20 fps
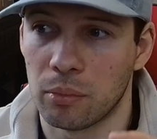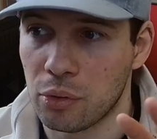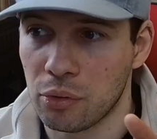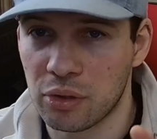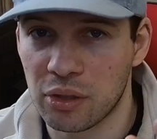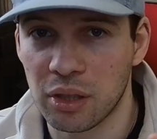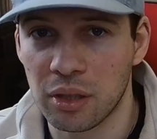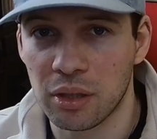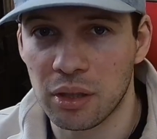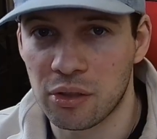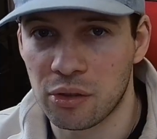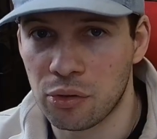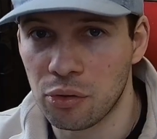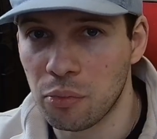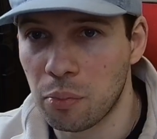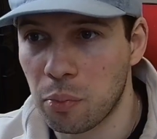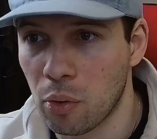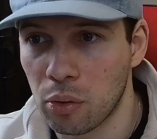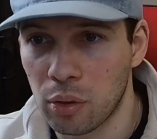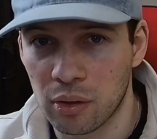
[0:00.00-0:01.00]
you see this two
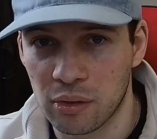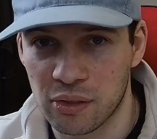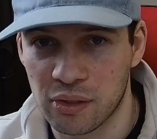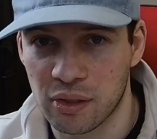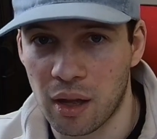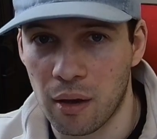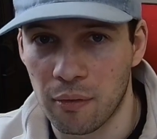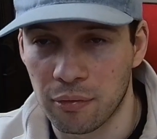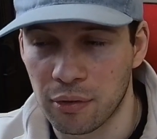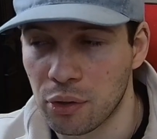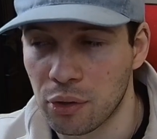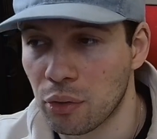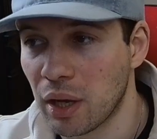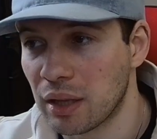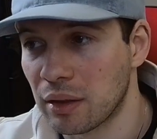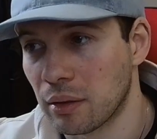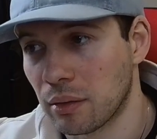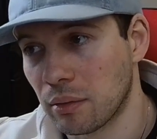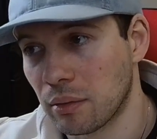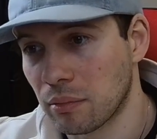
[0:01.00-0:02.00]
polar stuff. You
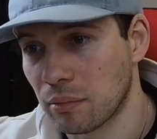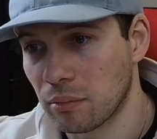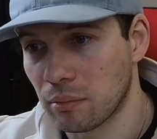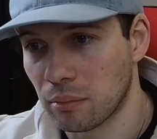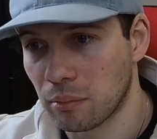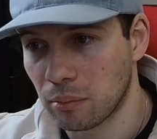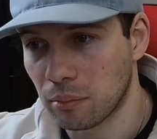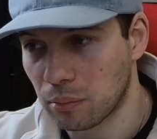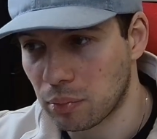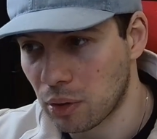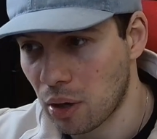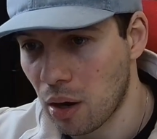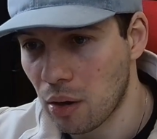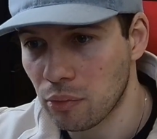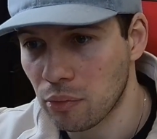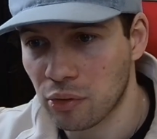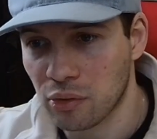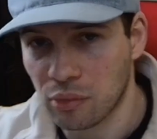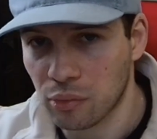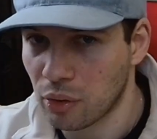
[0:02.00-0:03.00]
can
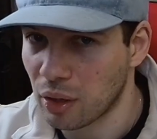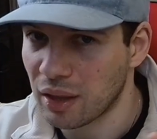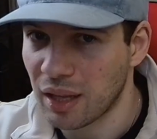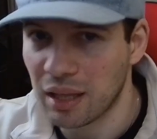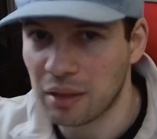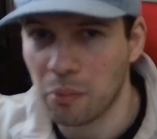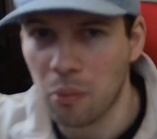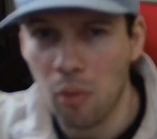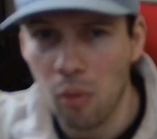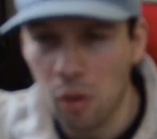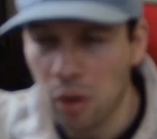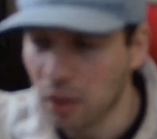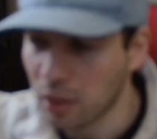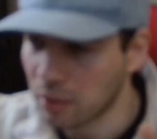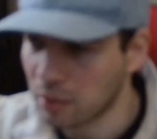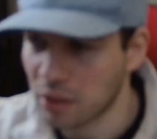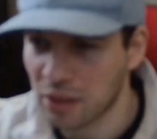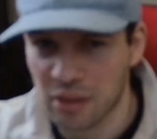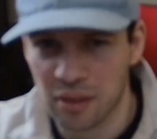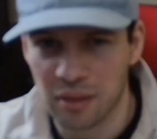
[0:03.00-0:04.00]
browse, you can add more,
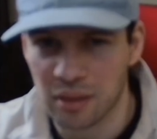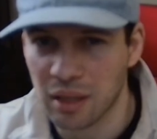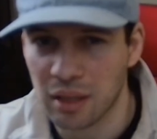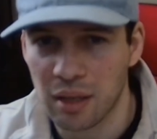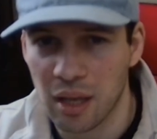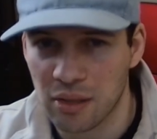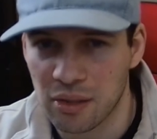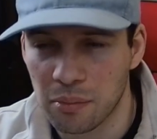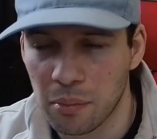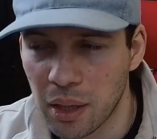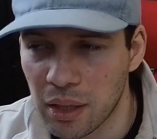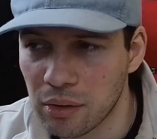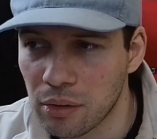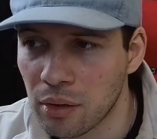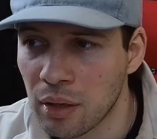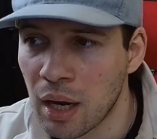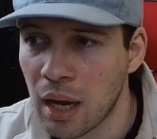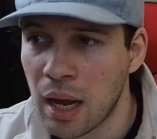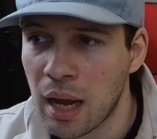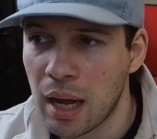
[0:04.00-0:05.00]
it doesn't matter.
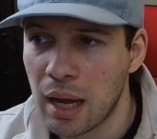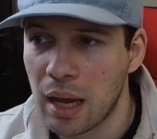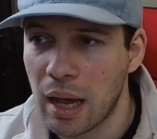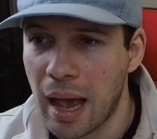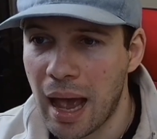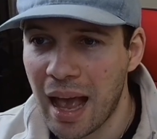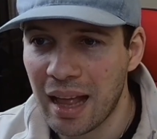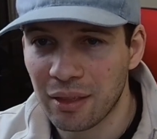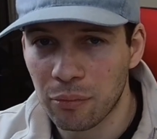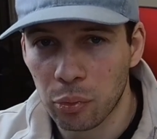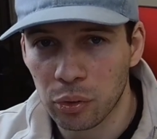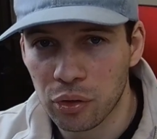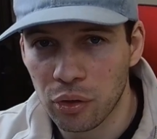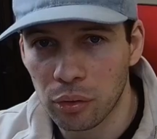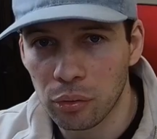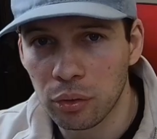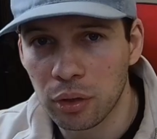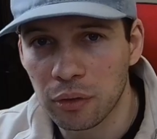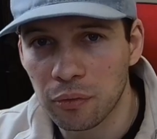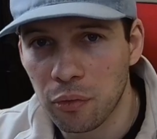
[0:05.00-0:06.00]
And what you're
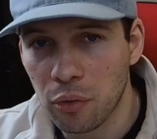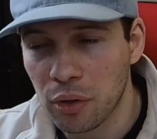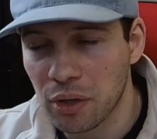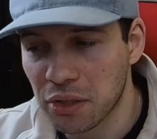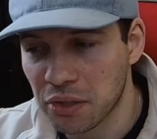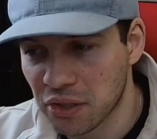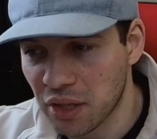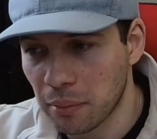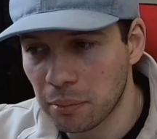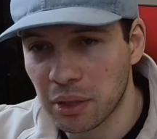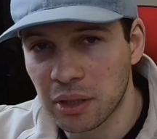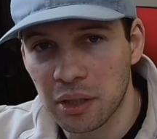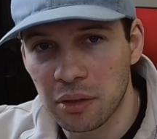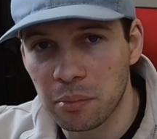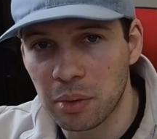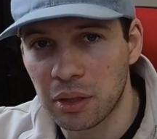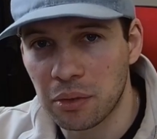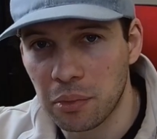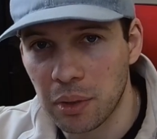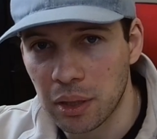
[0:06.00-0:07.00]
looking for is something in
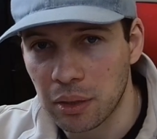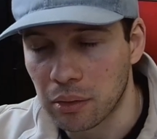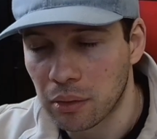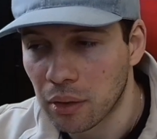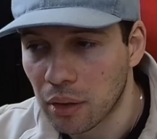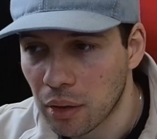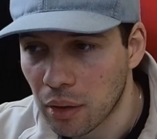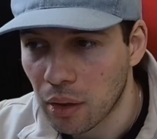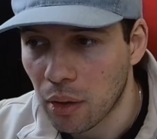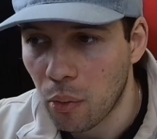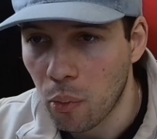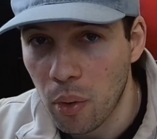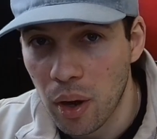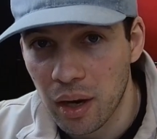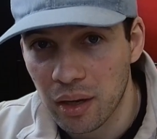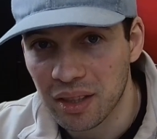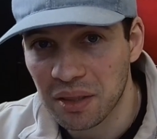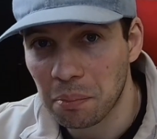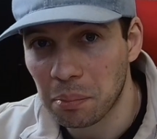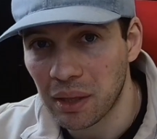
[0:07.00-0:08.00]
between,
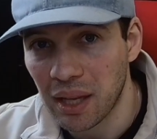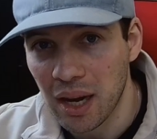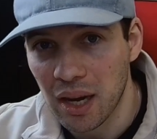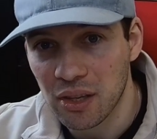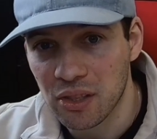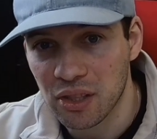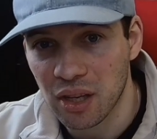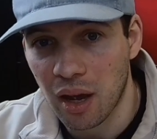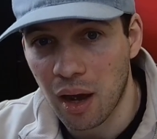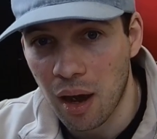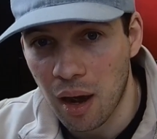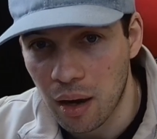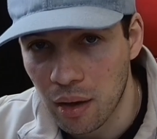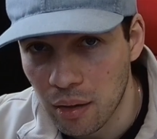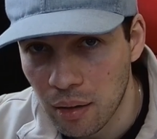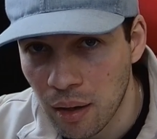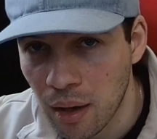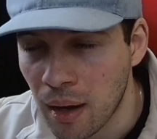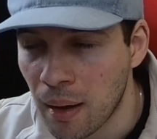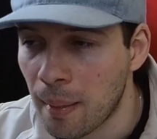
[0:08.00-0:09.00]
where the players
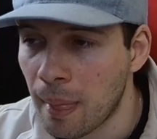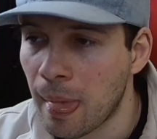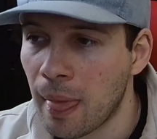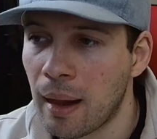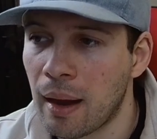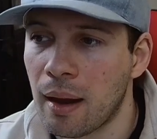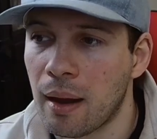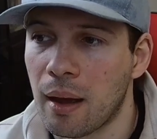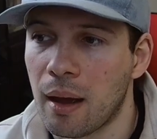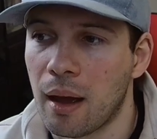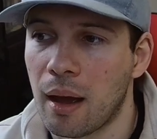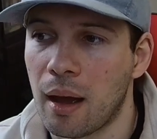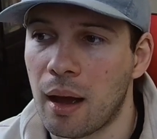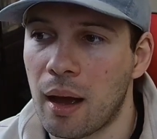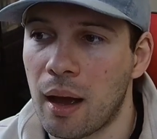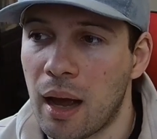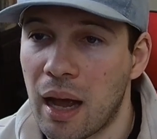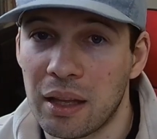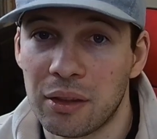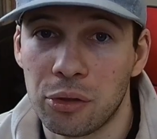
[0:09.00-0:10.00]
are,
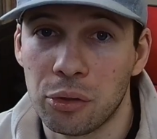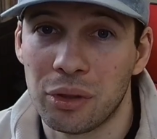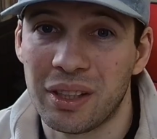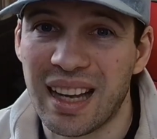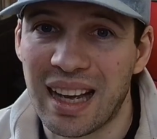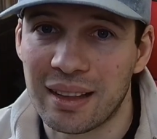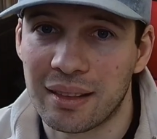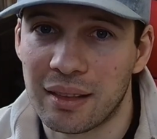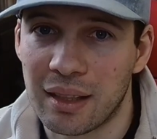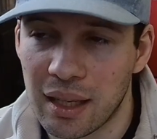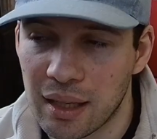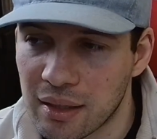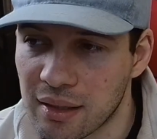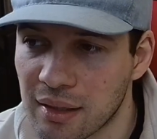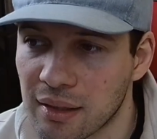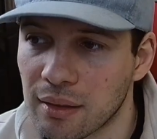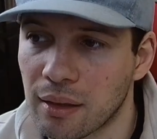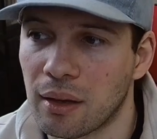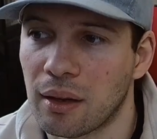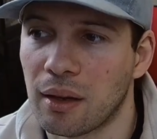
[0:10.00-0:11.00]
and you get this